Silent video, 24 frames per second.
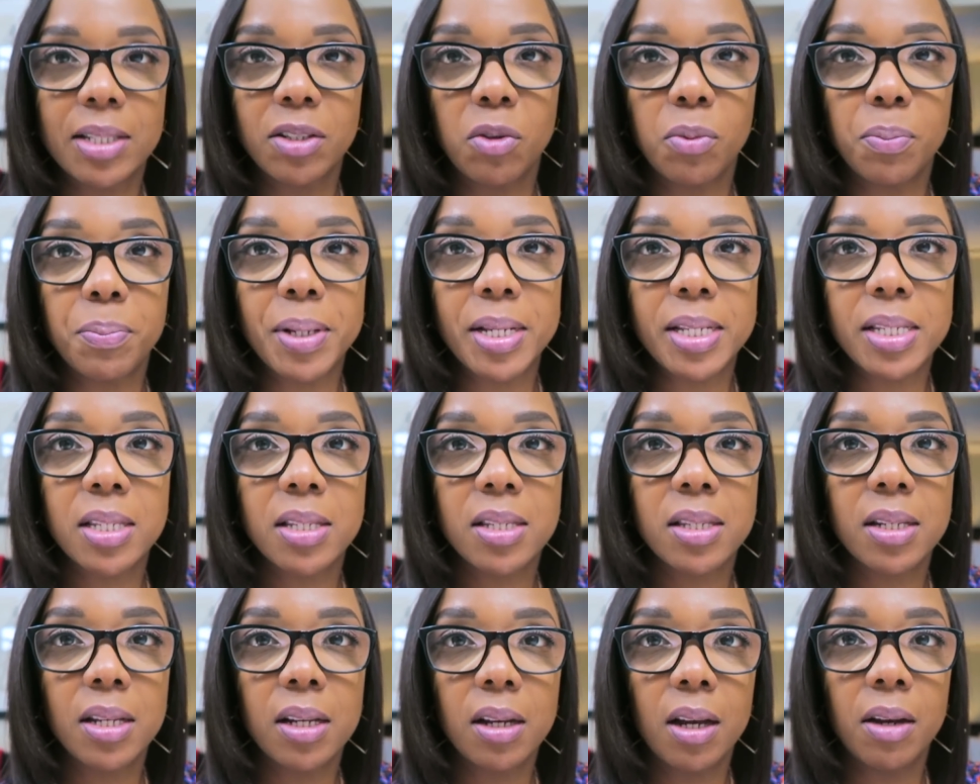little
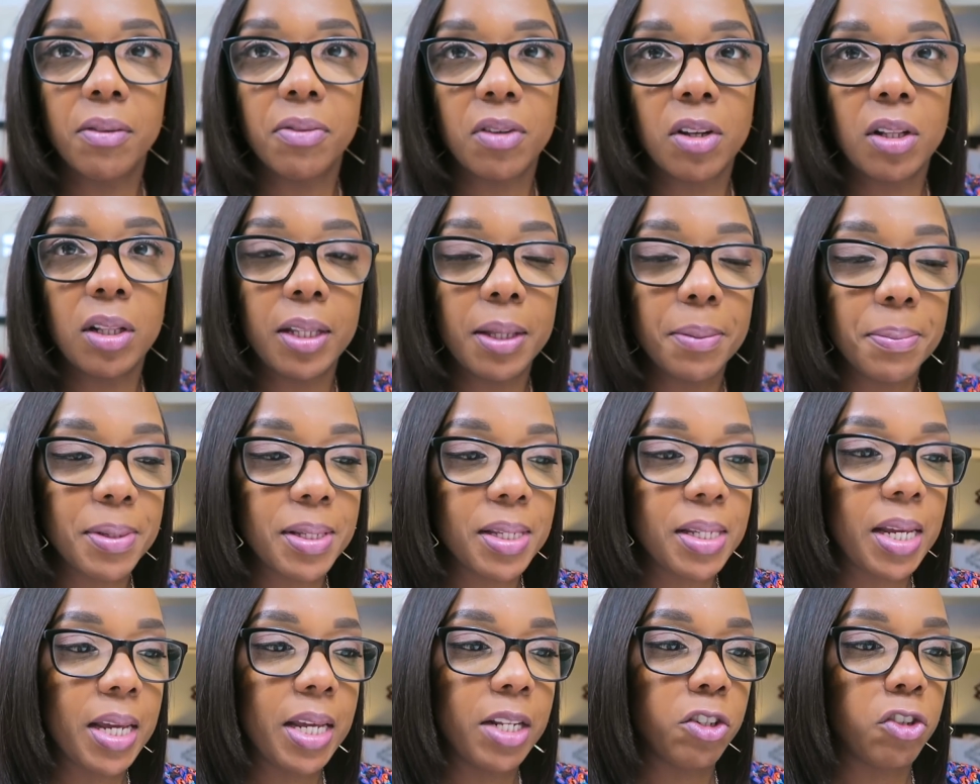bits of
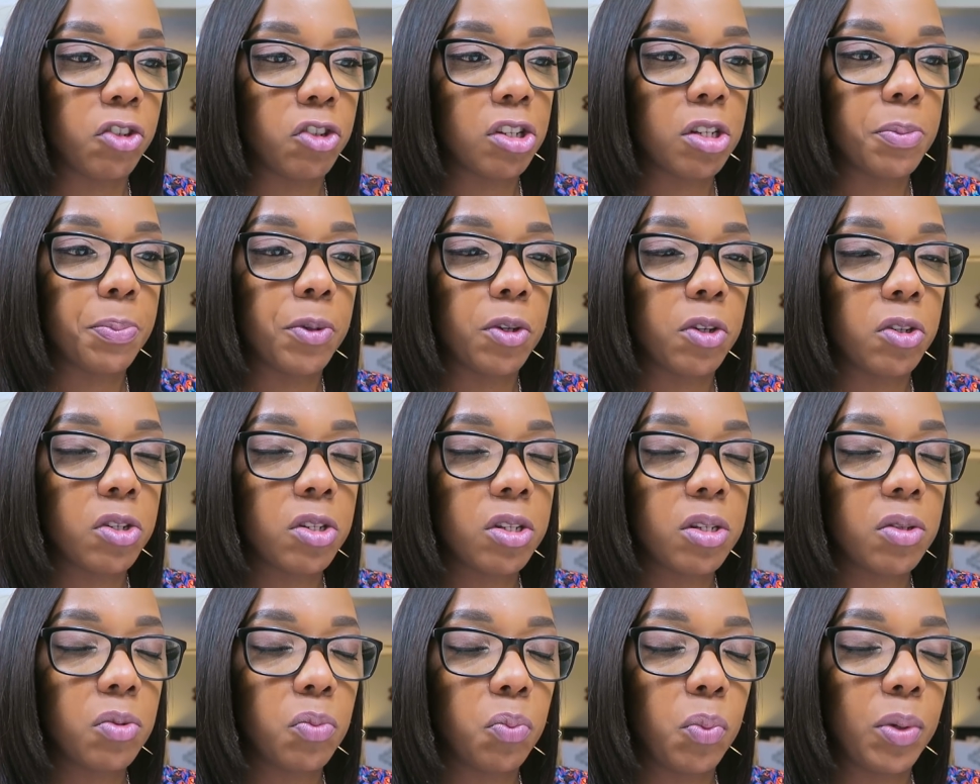clips
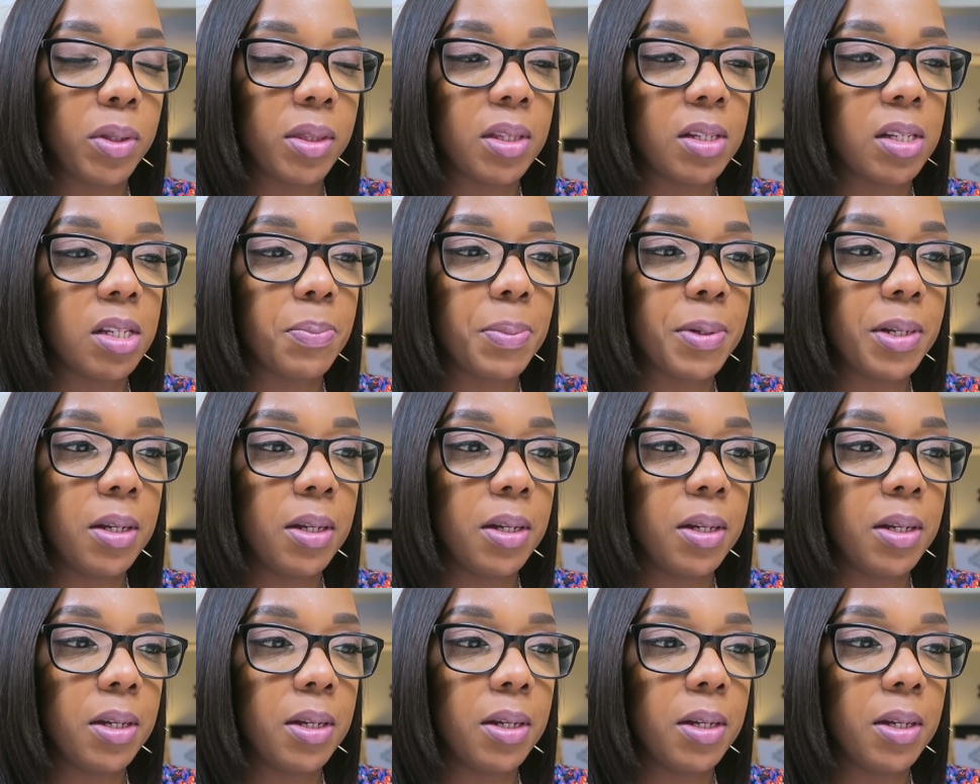interspersed with the